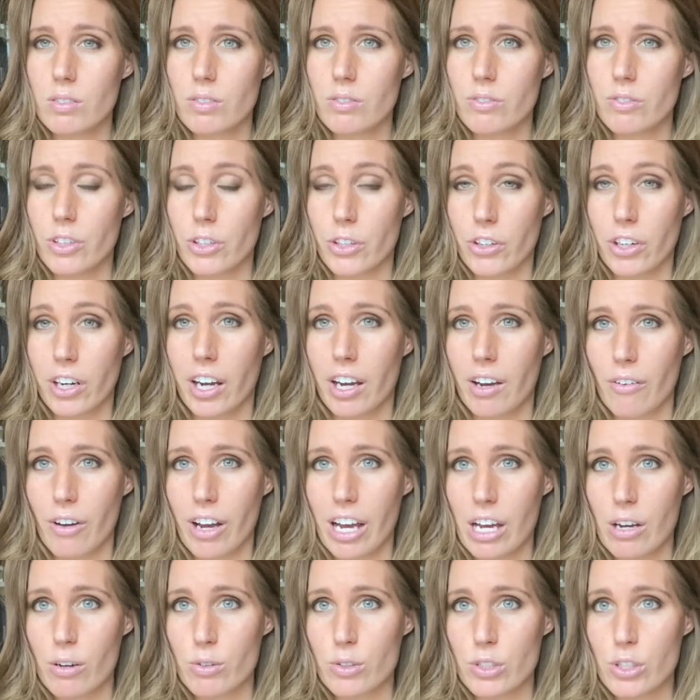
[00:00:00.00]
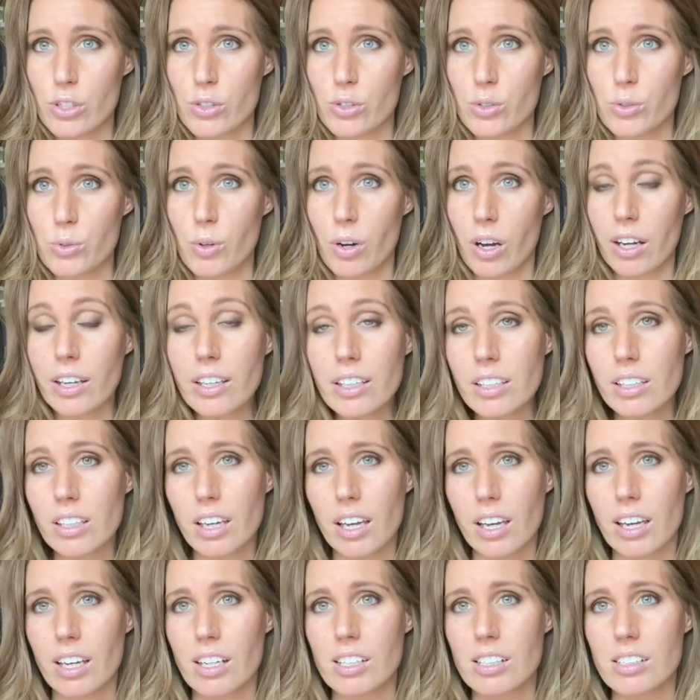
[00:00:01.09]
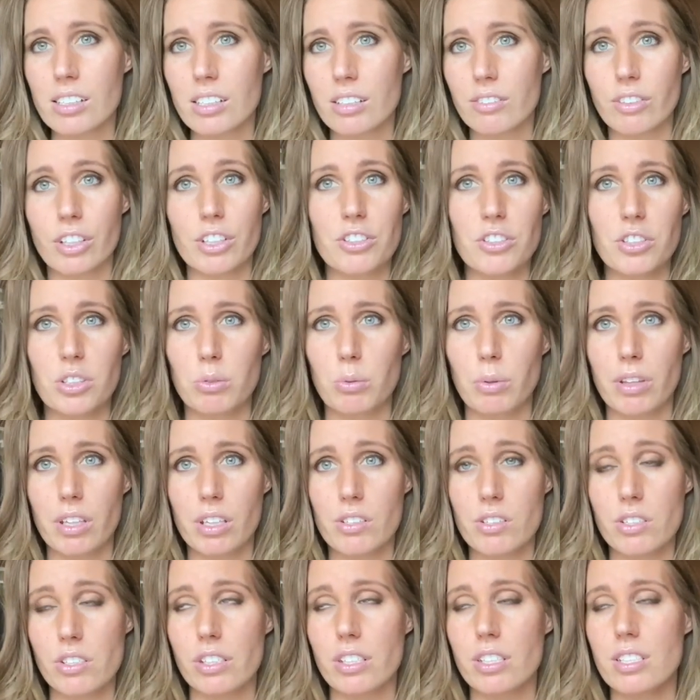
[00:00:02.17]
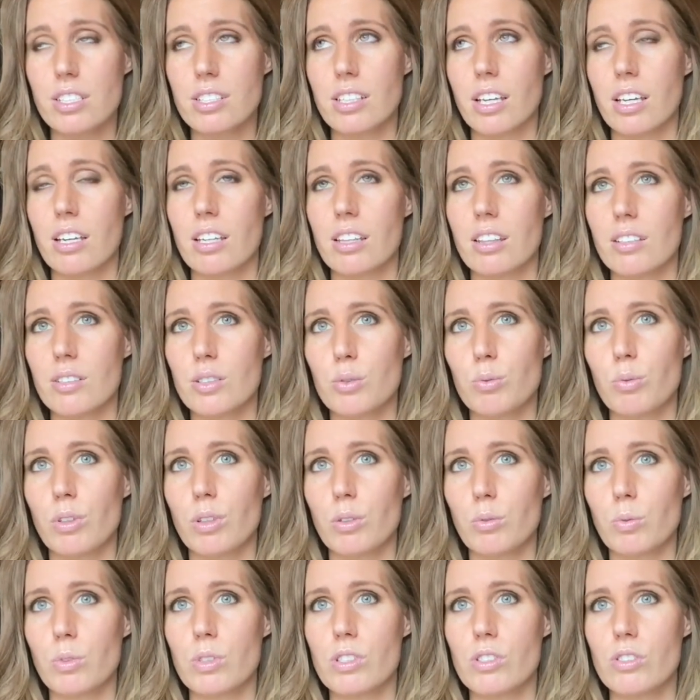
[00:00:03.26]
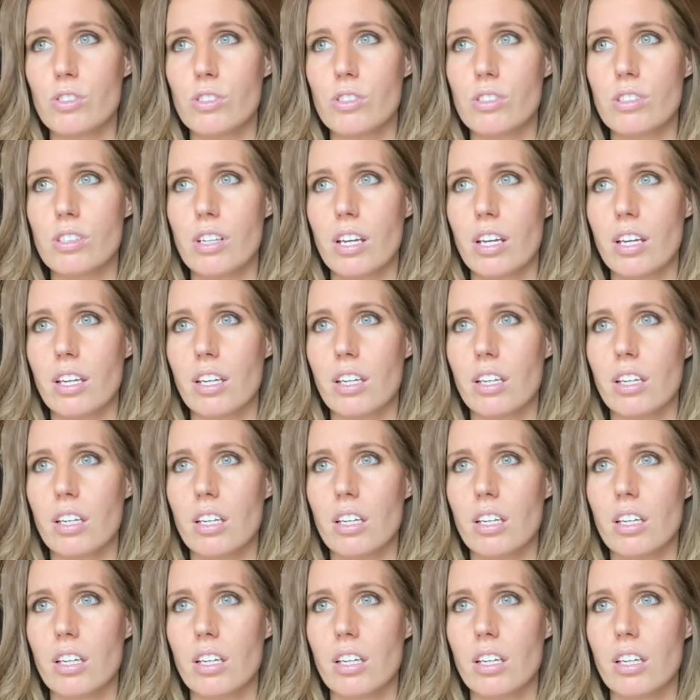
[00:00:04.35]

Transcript: figuring out how to hike and adventure with injuries and this one was just a